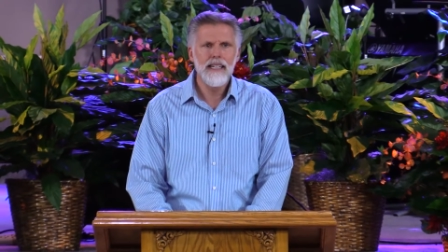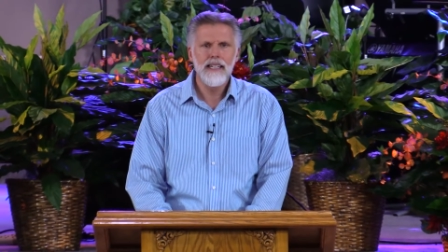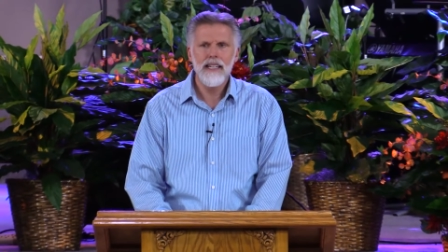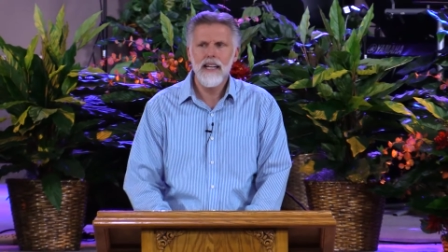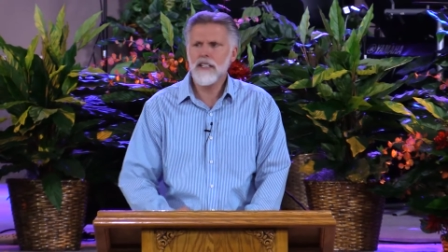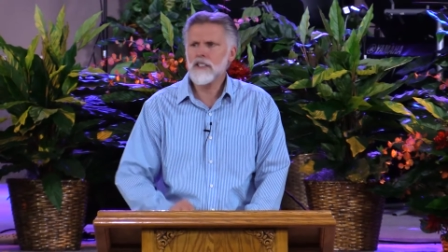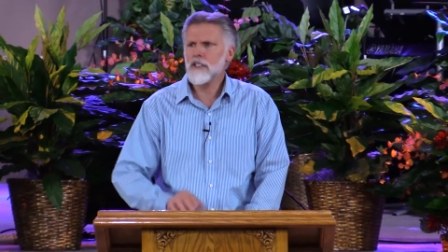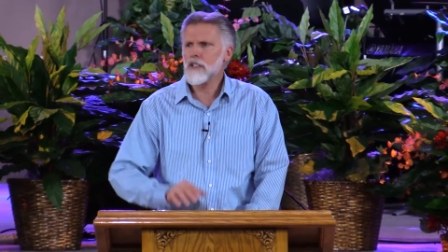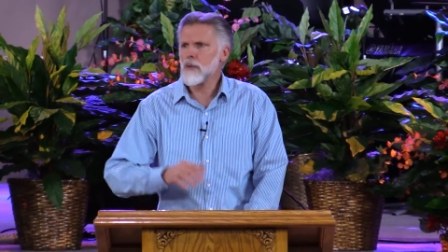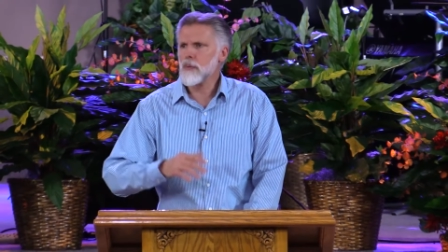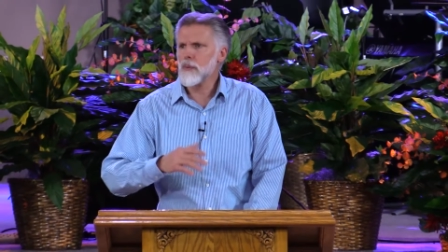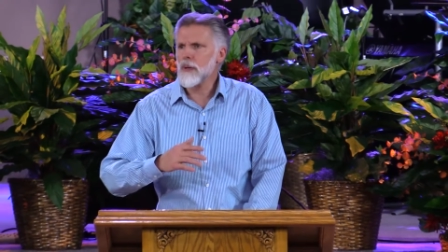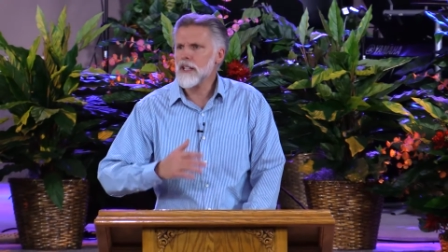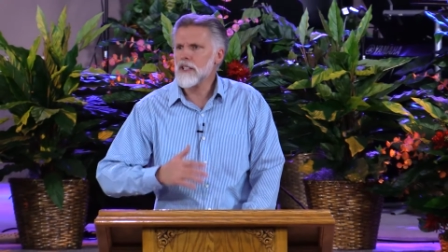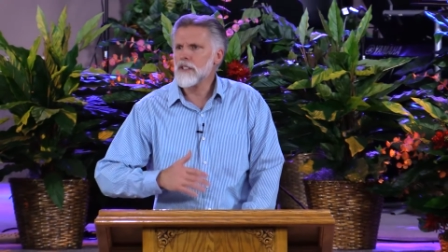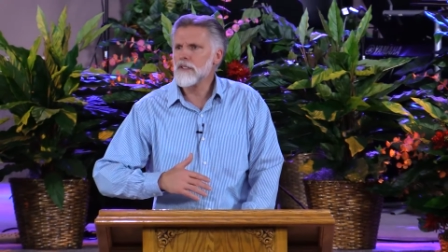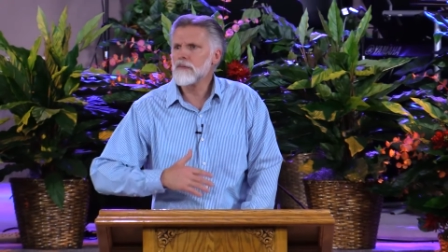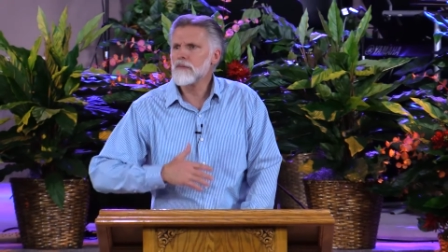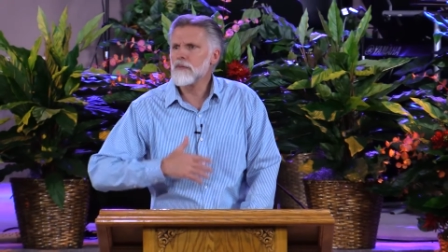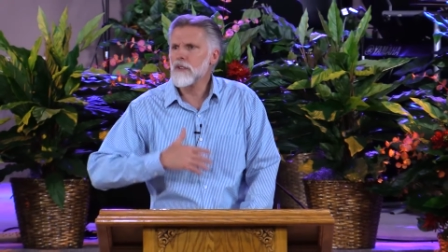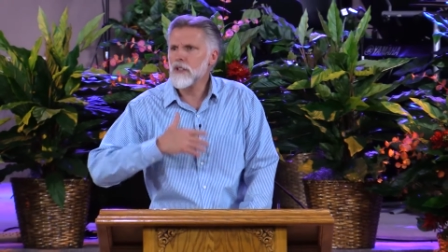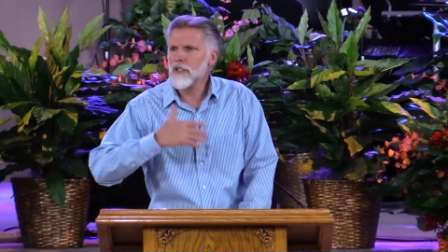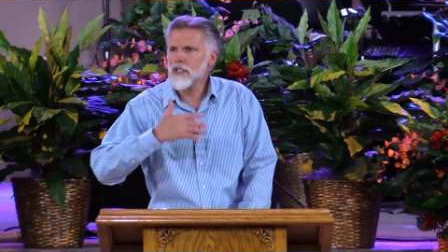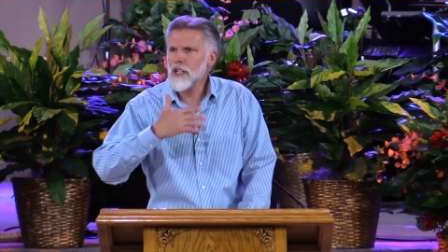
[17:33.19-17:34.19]
That's the
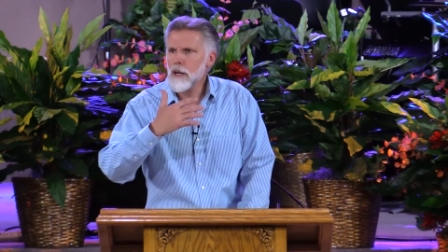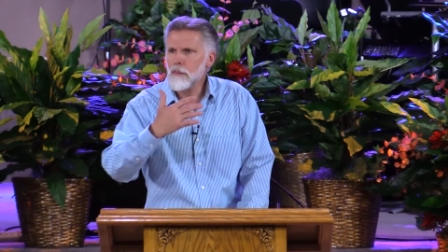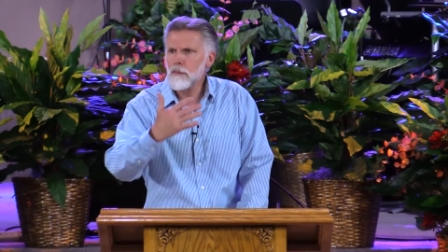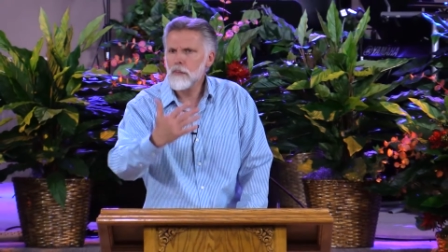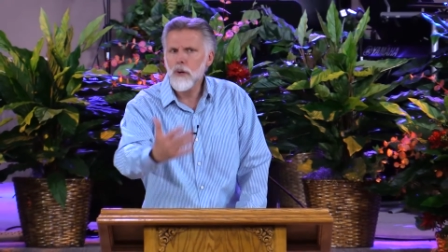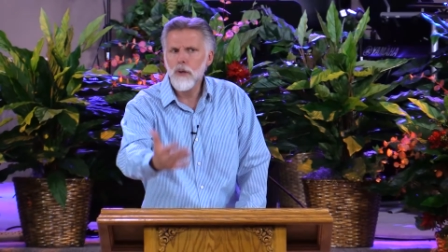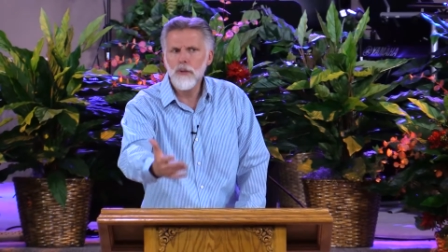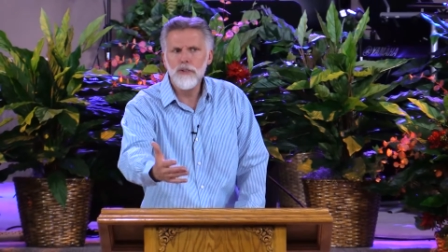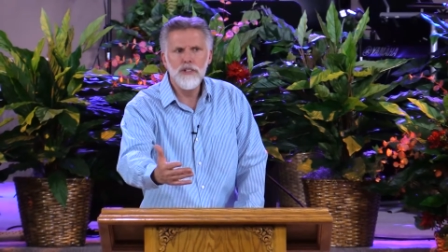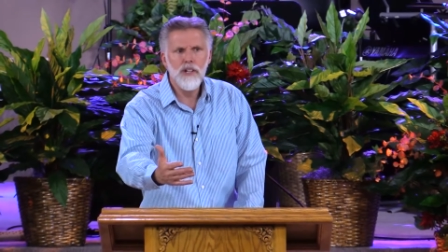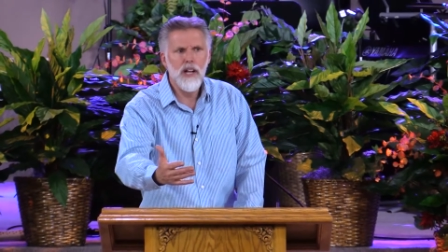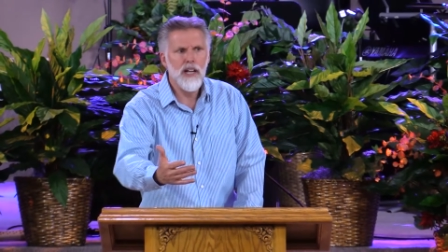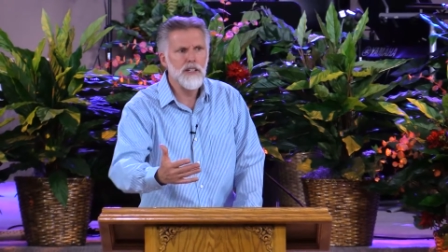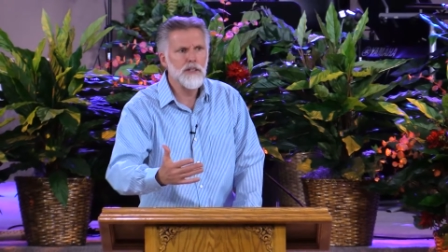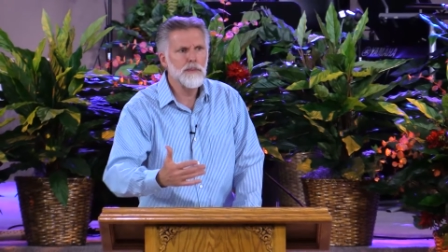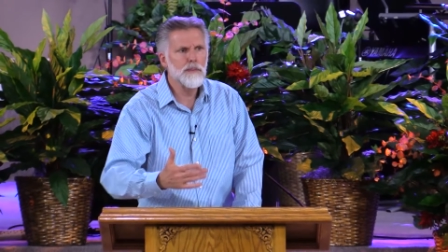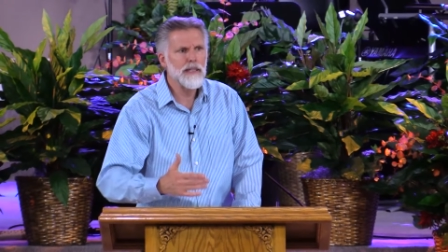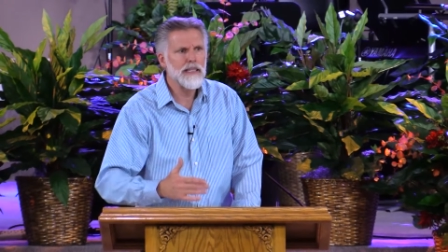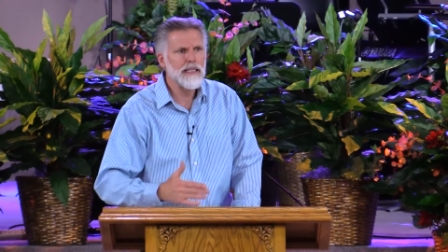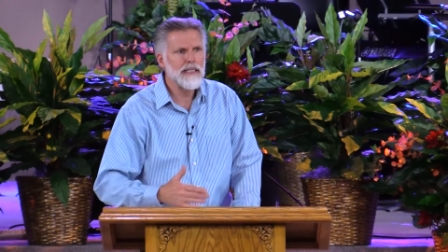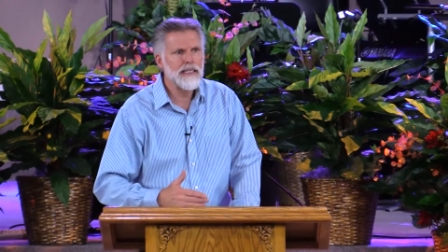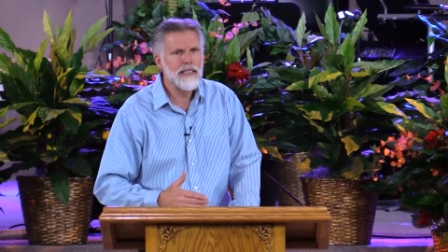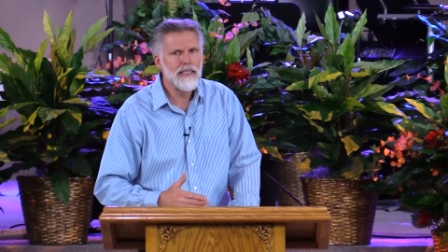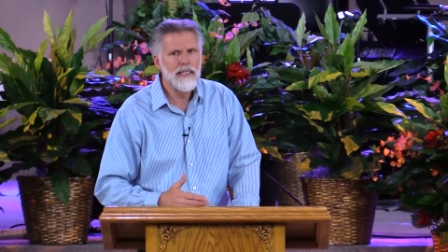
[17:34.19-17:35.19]
reason for temporal
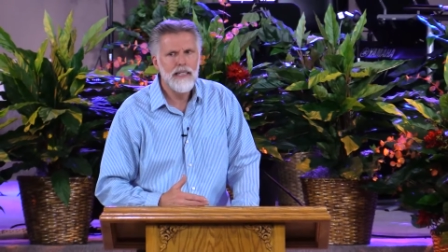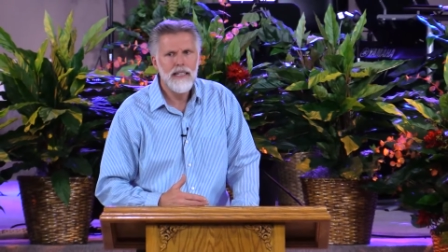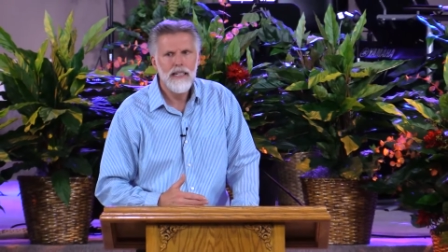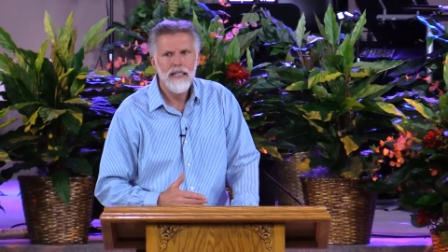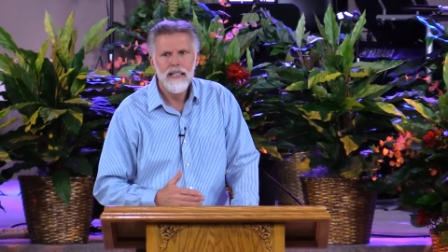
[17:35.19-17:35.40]
judgments,